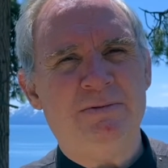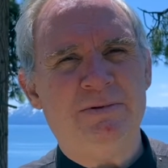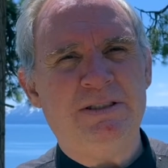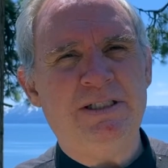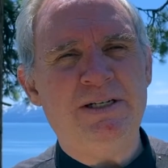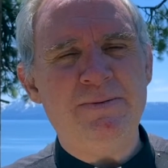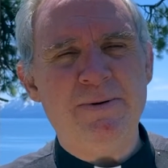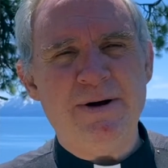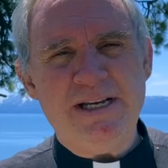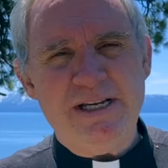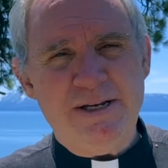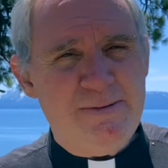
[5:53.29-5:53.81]

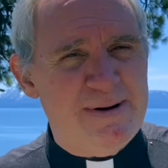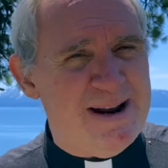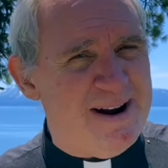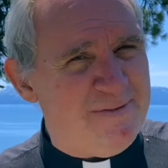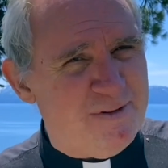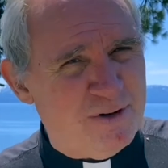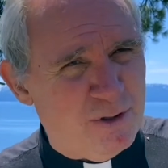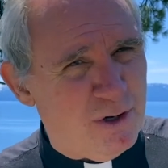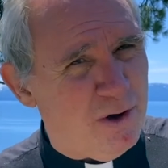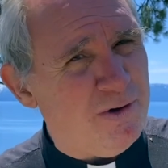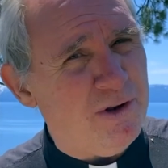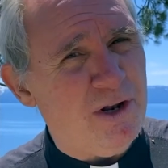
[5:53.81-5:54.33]
you know, you
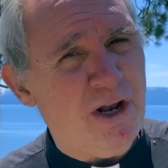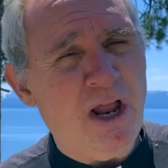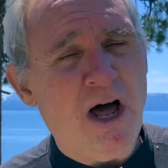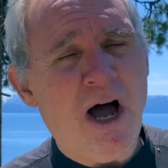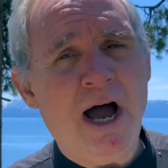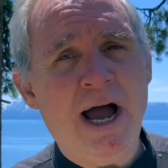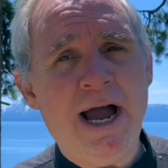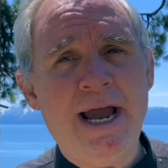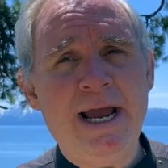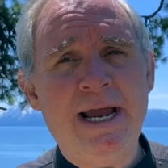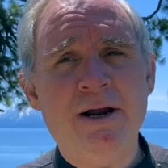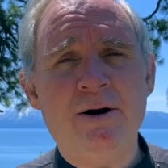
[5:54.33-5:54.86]
never told a
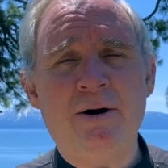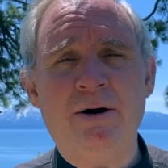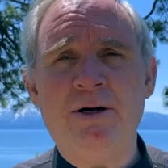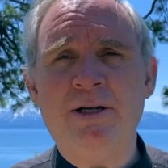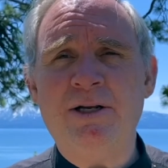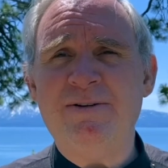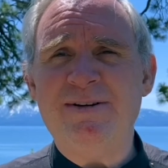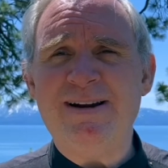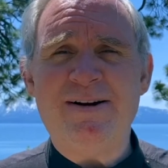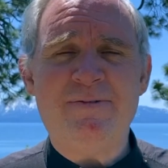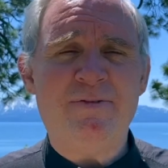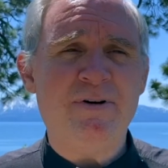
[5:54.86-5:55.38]
lie, or
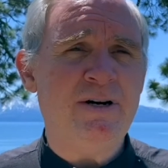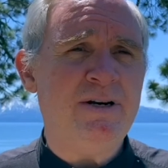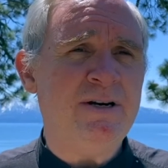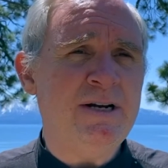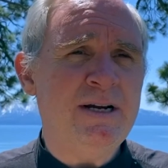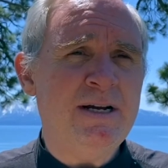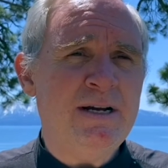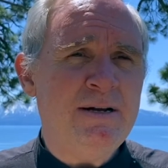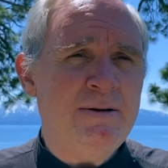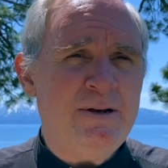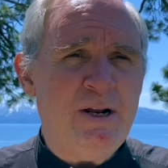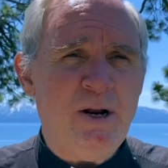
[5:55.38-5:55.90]
you never, you
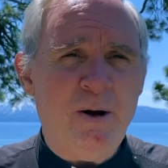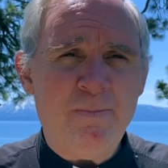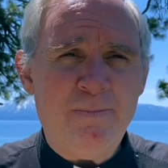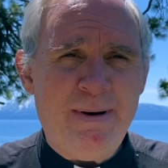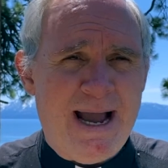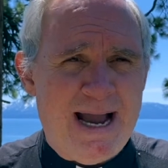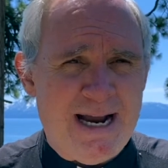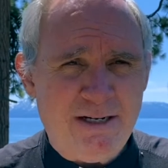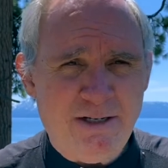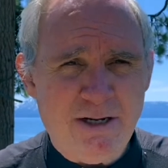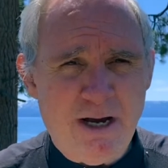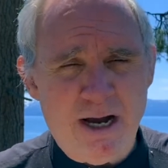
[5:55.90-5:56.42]
know,
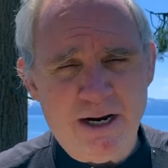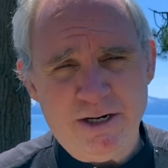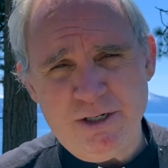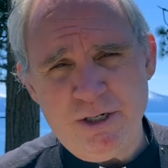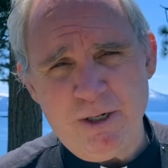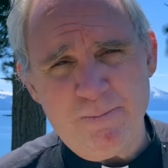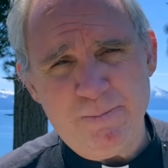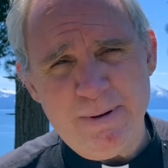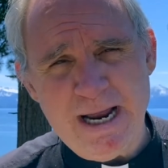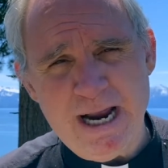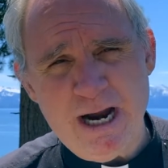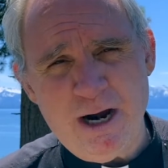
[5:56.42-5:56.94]
backtalked
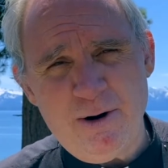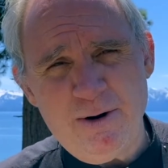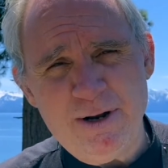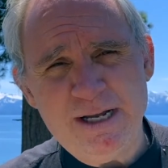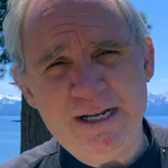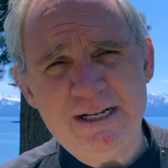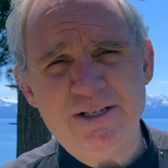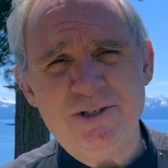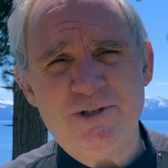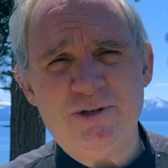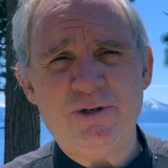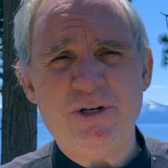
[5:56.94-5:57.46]
your
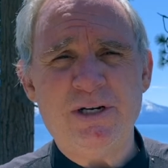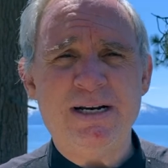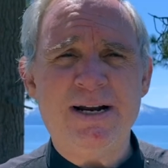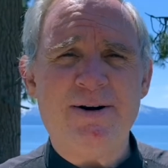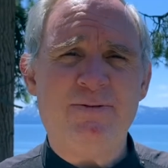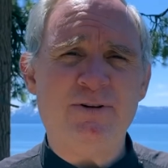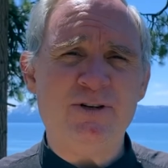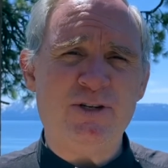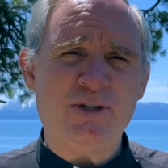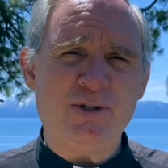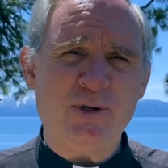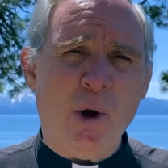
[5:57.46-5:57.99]
parents, or you
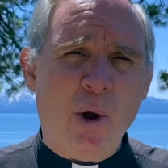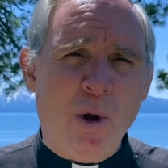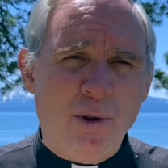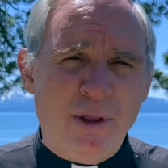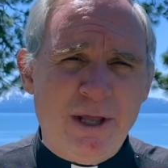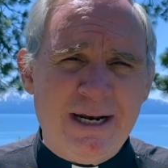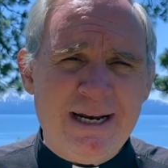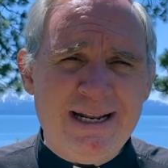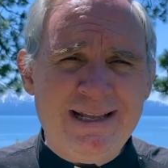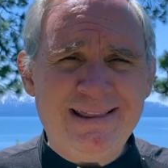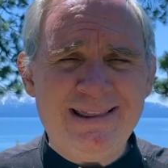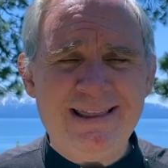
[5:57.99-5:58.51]
never stole
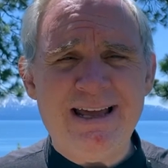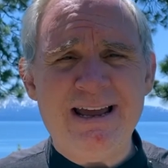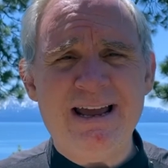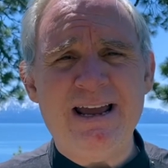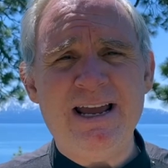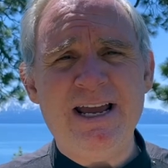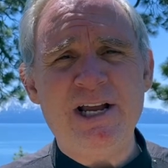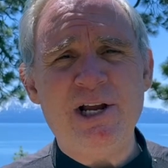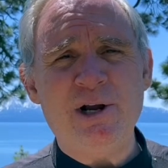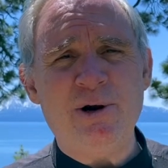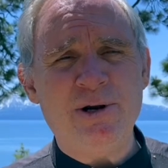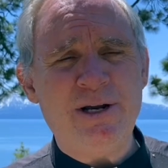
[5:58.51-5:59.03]

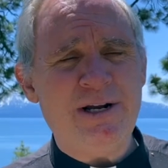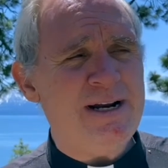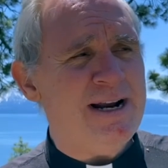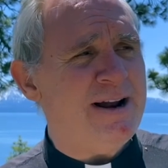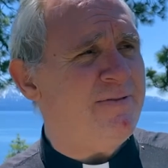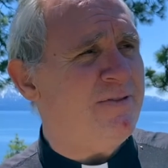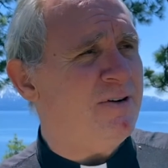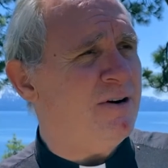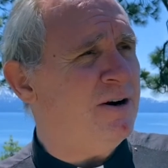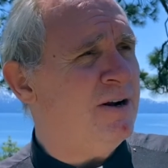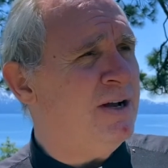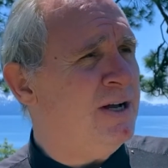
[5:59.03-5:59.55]
anything, or you
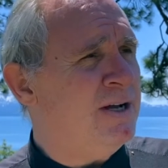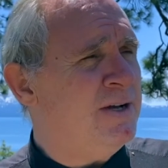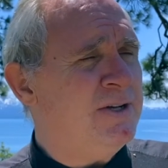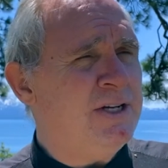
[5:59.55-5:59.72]
never,